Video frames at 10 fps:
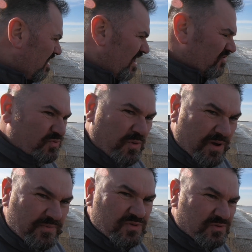
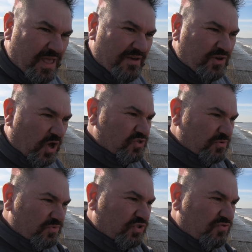I've got
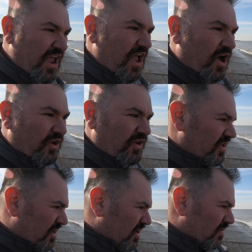some straight on
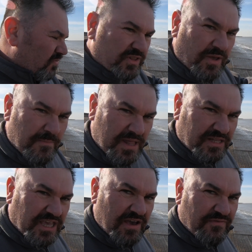with the
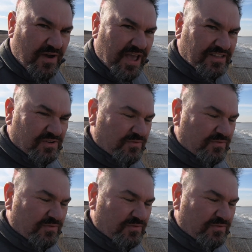milky effect